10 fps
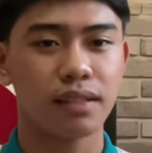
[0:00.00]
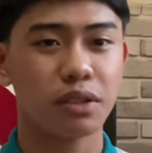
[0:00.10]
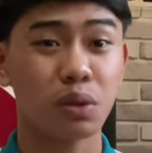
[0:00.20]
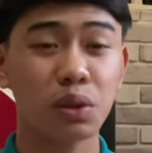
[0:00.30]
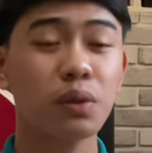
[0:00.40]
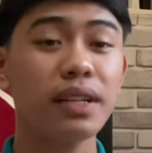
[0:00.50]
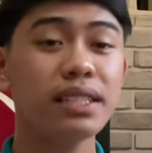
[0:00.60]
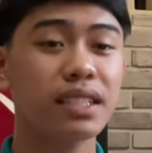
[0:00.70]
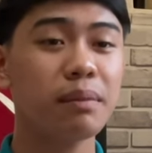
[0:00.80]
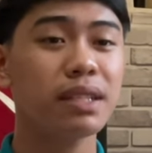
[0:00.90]
So
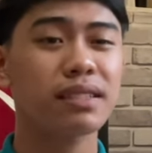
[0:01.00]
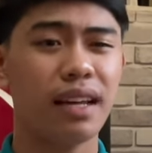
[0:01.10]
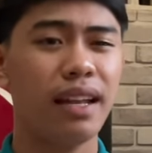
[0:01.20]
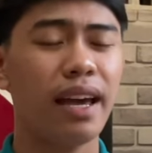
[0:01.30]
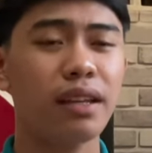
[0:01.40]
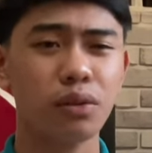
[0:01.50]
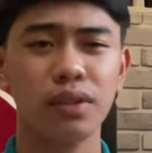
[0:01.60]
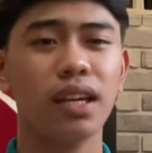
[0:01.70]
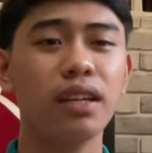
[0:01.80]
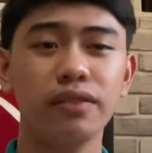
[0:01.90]
tourism, it's aligned to
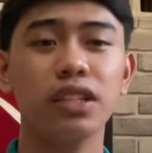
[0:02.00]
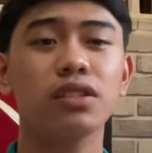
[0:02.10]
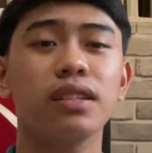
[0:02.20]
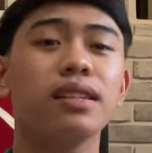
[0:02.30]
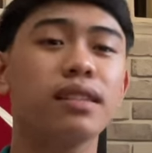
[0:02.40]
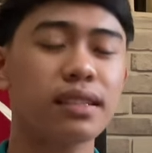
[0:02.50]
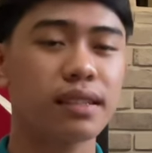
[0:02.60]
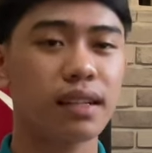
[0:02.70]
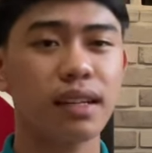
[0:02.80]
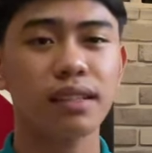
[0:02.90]
the aviation
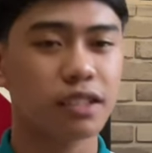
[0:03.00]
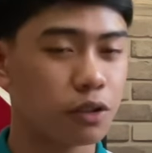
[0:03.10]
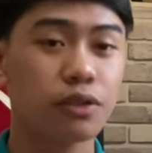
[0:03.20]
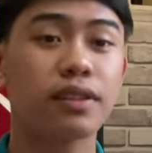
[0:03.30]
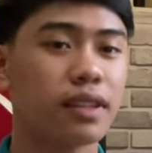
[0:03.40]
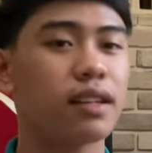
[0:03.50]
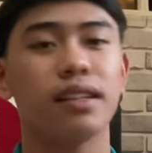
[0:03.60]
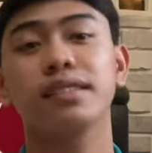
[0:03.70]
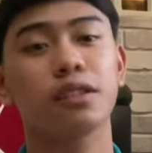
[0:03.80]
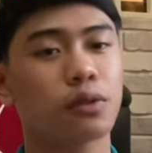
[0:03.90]
industry. It's a good thing.
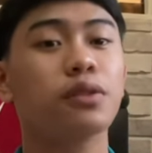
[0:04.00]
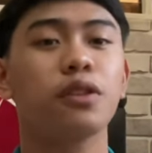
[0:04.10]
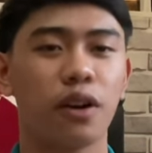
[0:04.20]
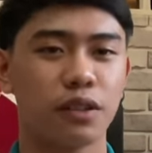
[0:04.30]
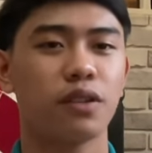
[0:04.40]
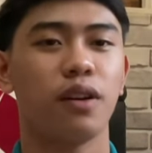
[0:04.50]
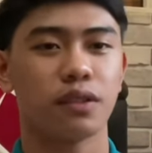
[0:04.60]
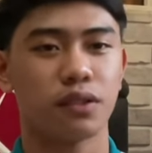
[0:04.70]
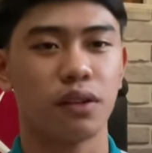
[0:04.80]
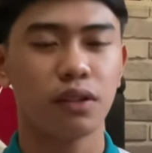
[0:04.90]
It's a good course also.